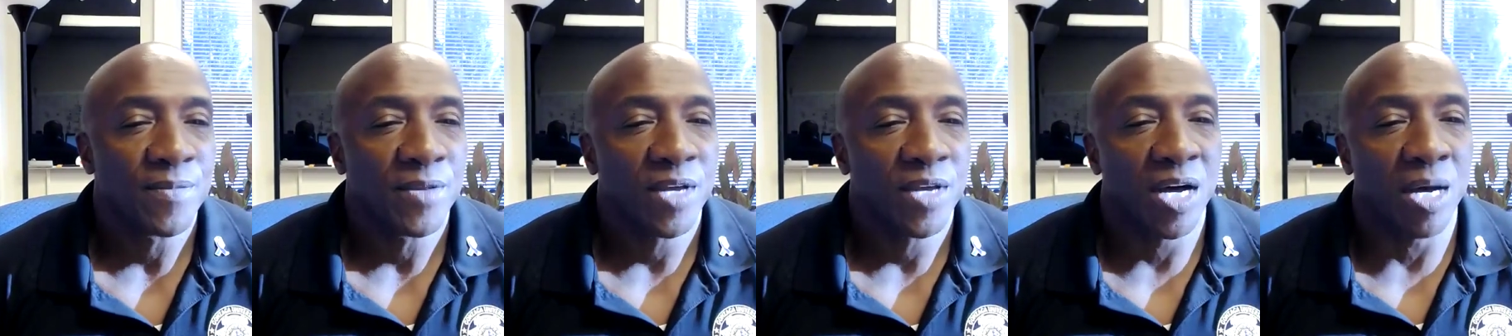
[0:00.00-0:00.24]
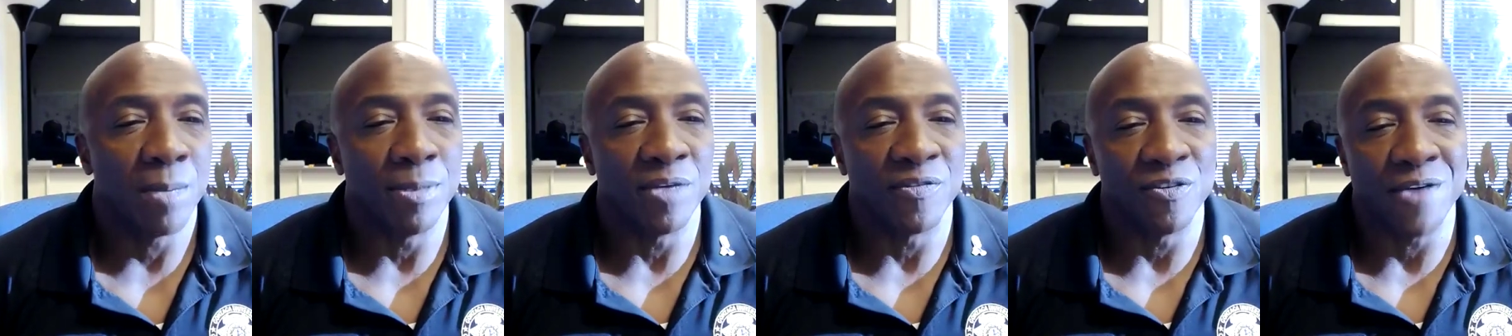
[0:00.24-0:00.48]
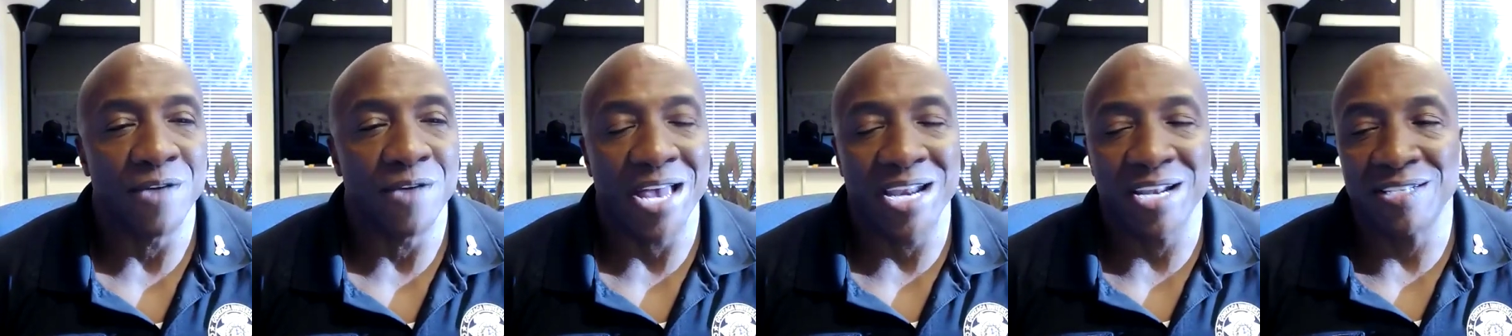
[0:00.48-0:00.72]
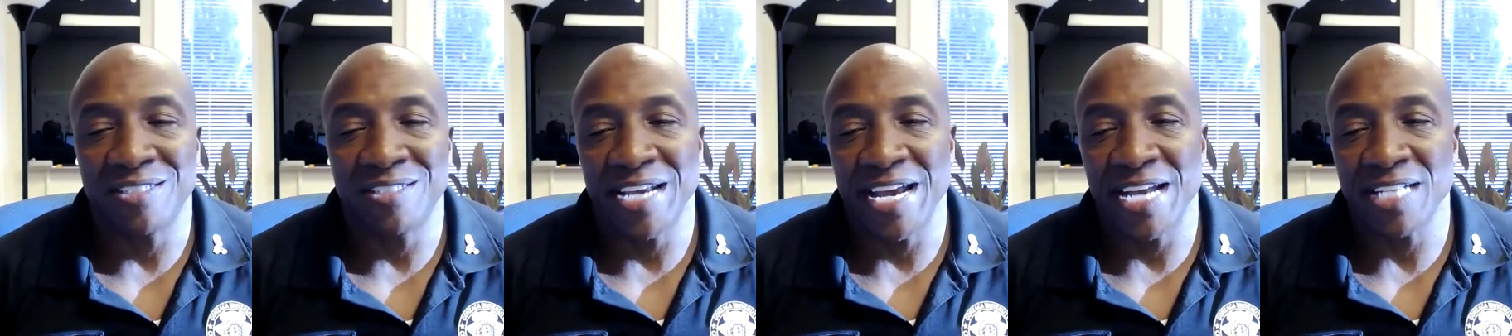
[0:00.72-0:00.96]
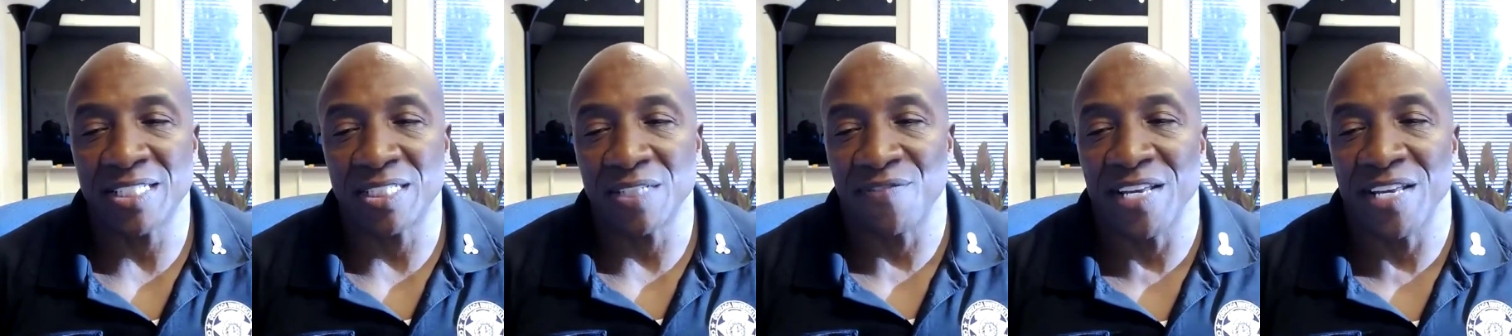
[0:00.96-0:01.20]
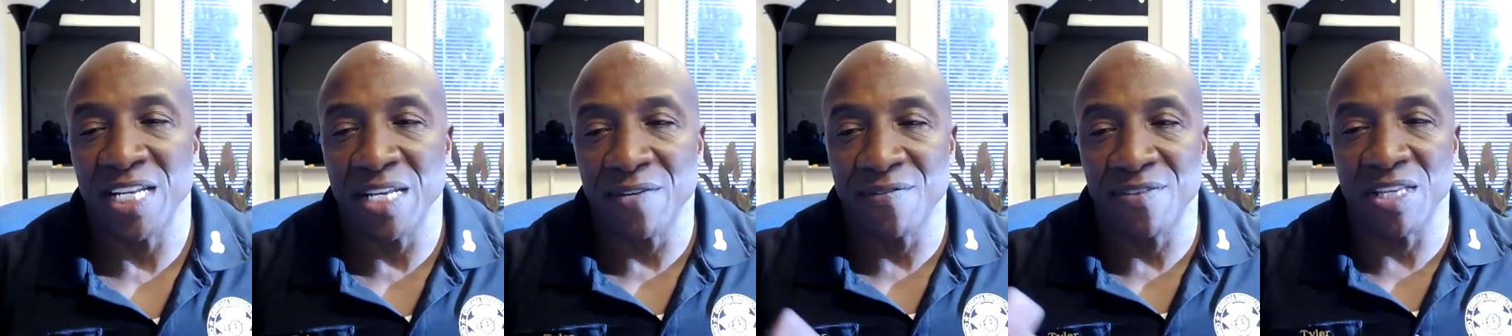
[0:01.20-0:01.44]
If you had a chance, if
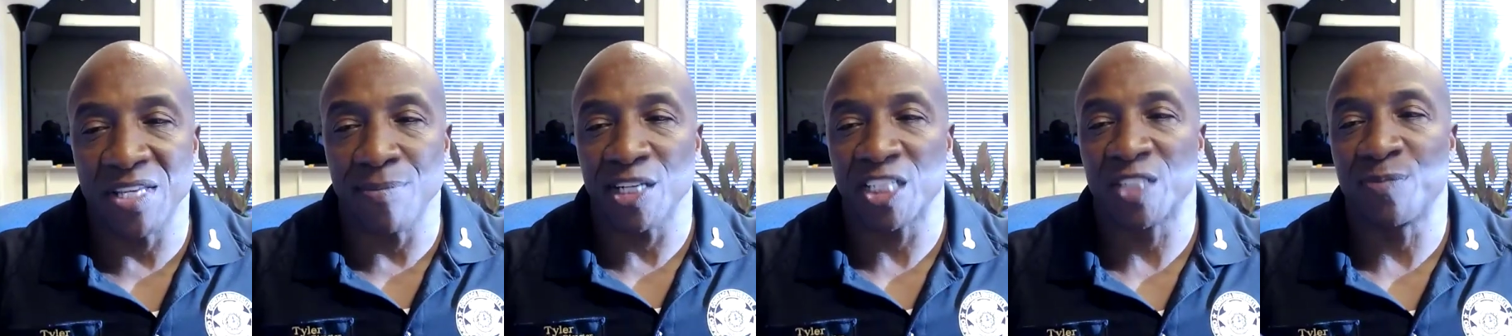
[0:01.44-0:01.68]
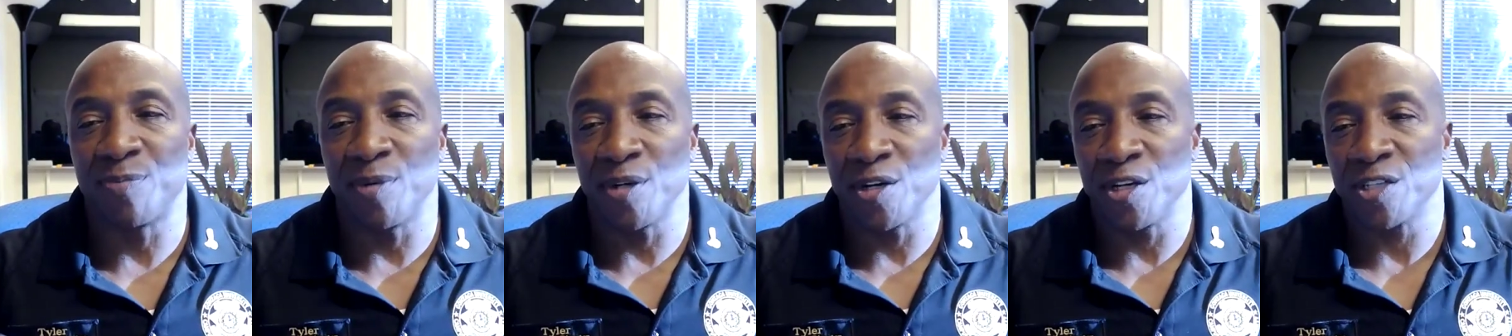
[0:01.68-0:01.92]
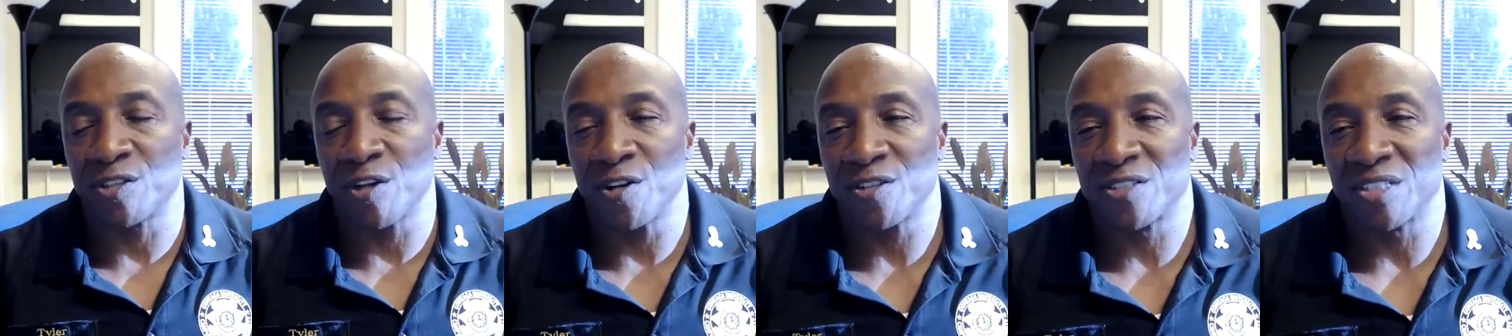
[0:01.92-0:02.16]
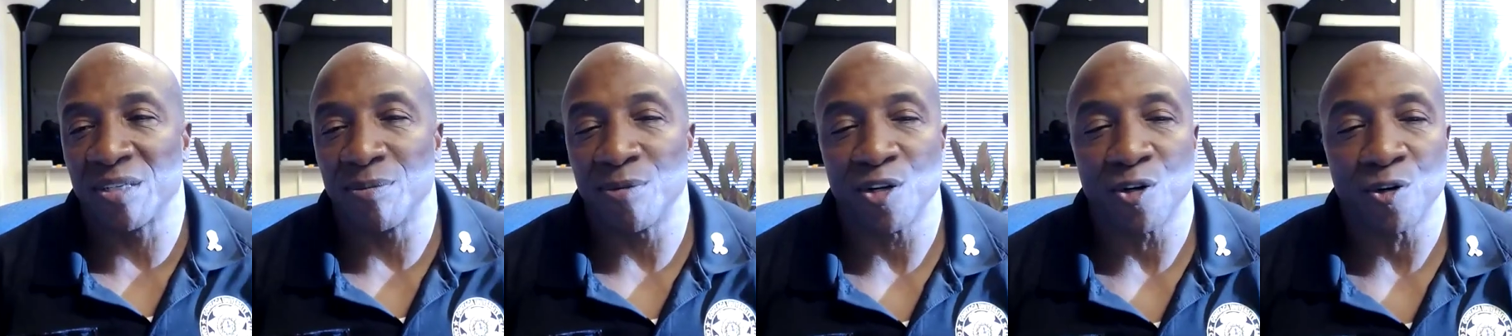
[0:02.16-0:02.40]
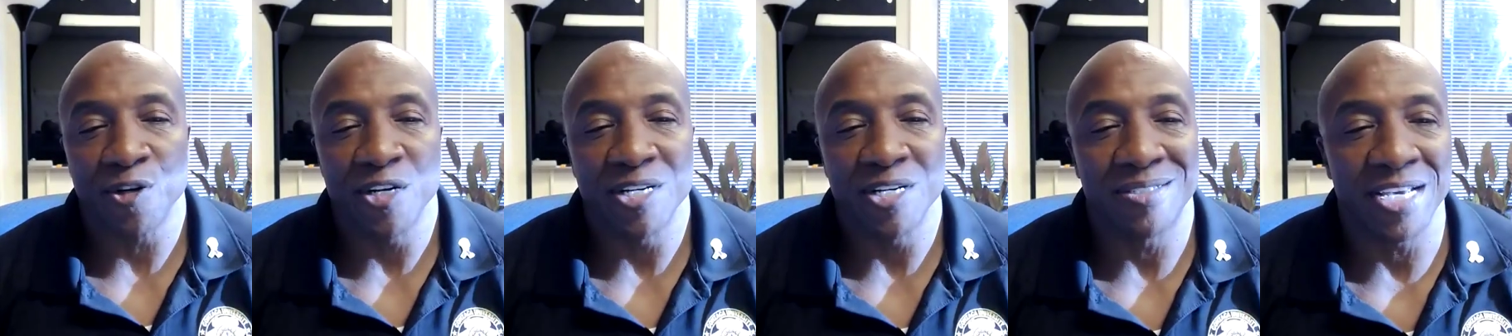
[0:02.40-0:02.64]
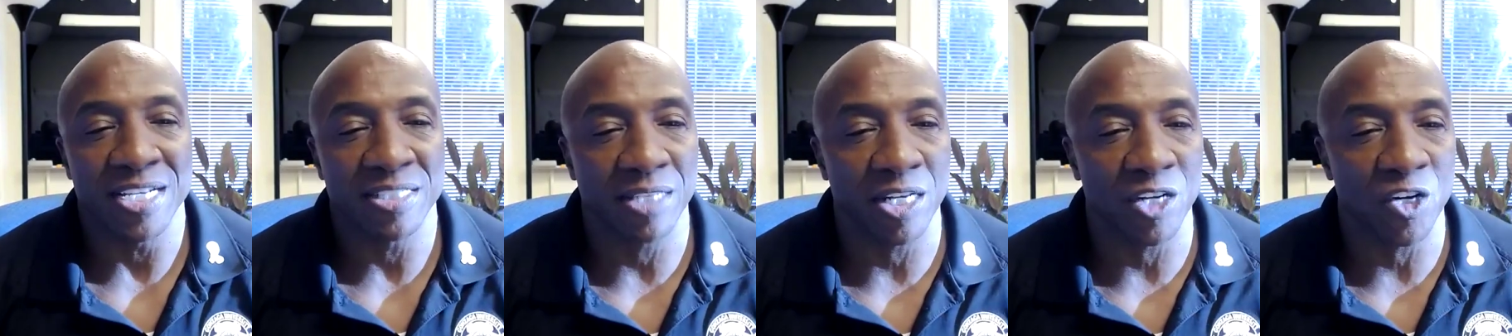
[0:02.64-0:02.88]
any of them experienced our summer
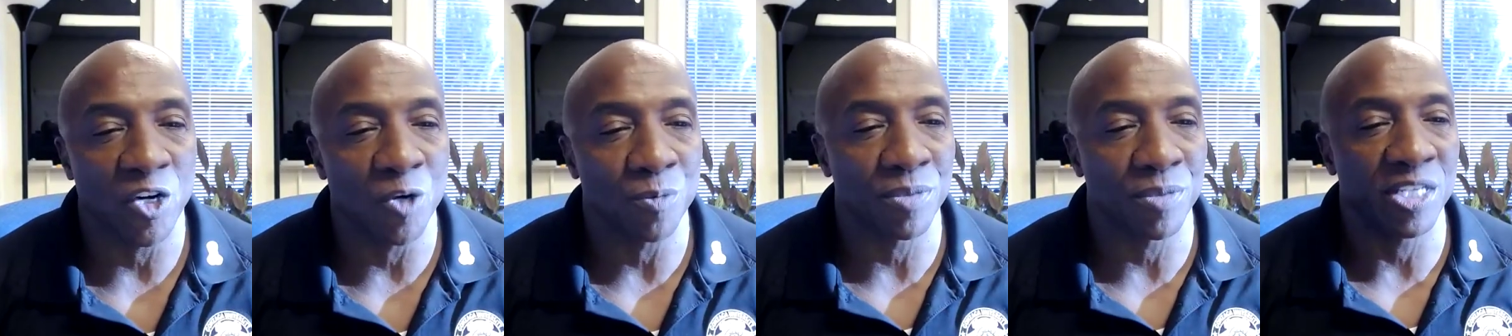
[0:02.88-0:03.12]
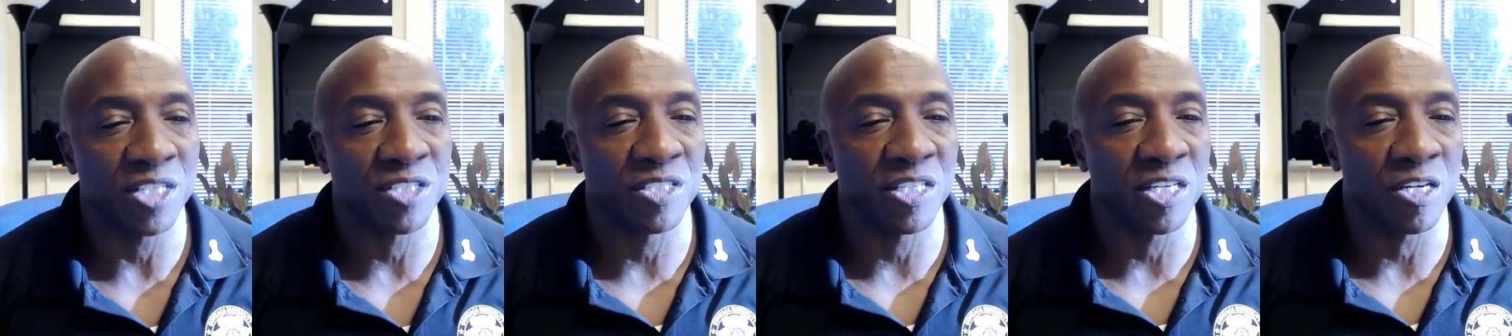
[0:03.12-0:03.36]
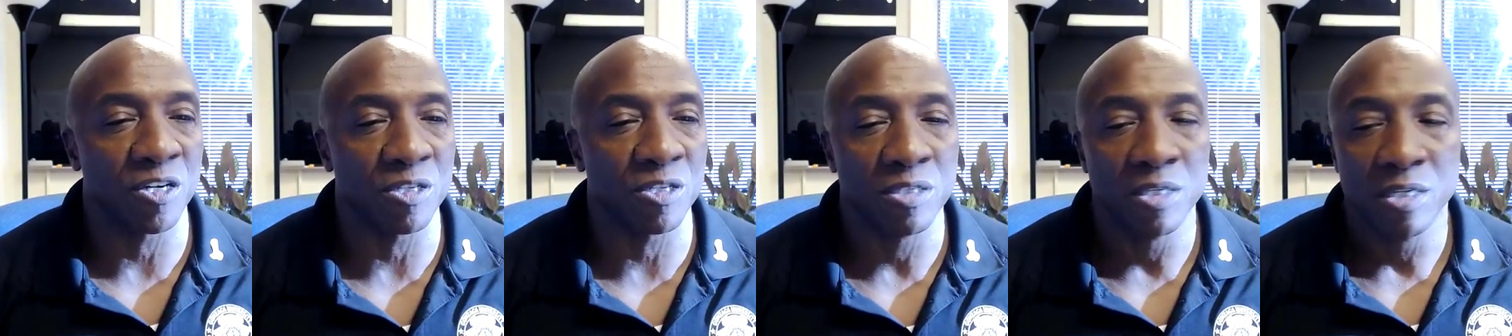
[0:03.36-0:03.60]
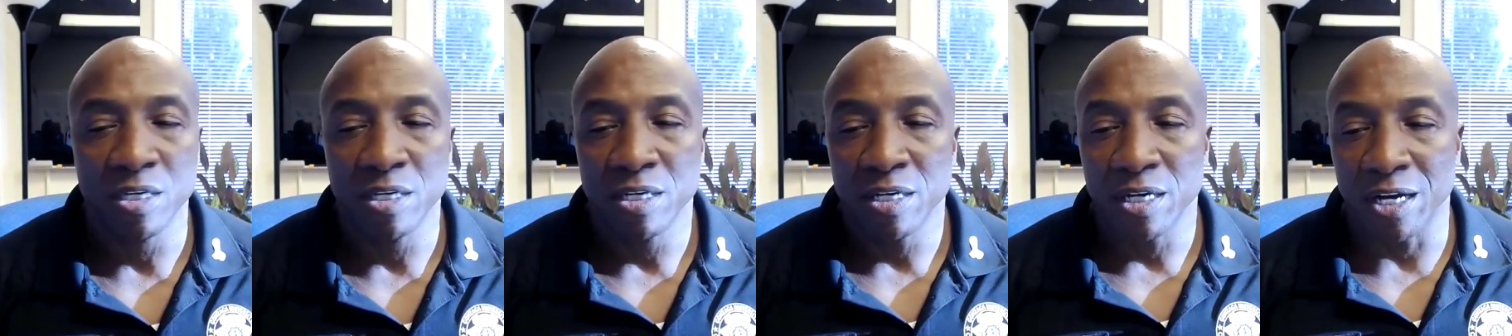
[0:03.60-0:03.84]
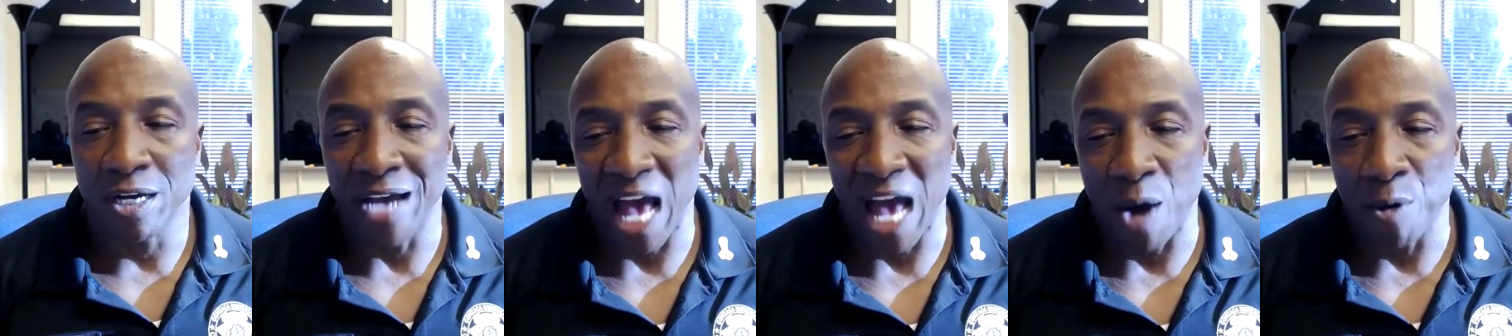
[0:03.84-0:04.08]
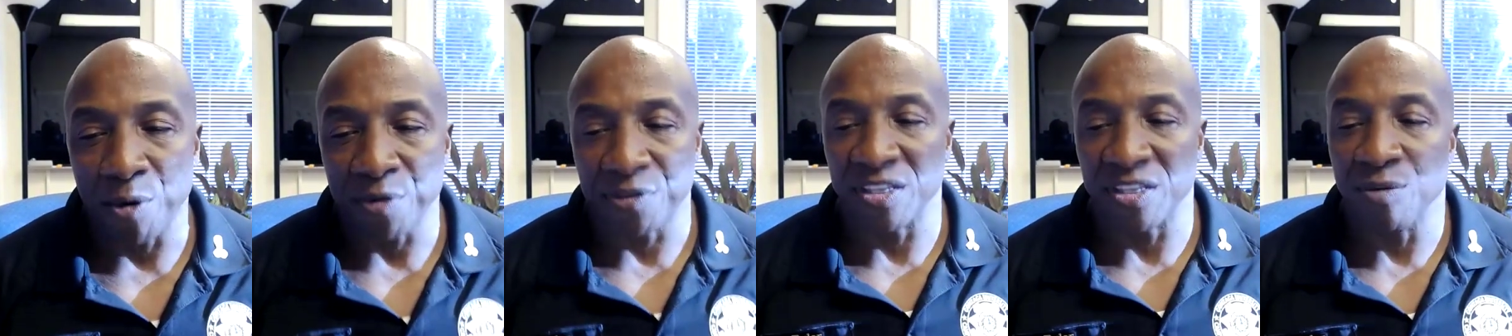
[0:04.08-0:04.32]
orientation, I hope they shared
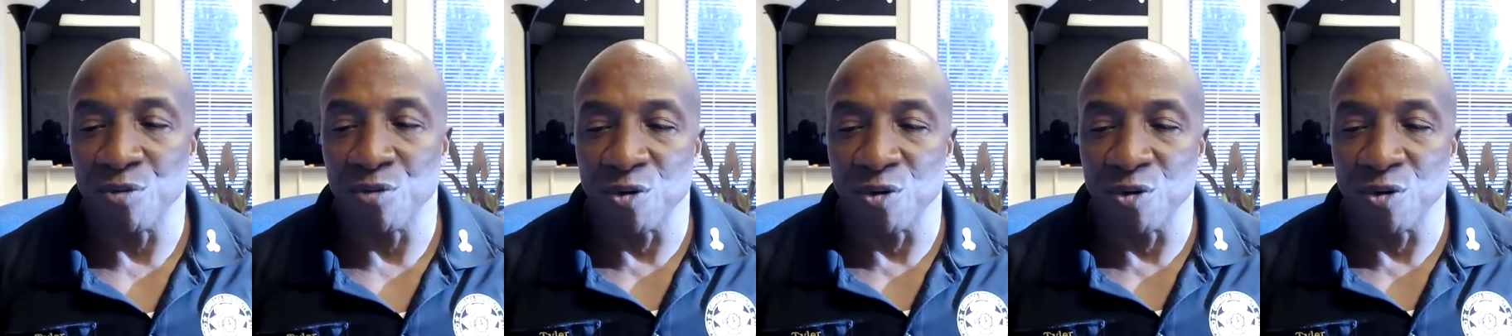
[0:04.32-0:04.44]
out with them.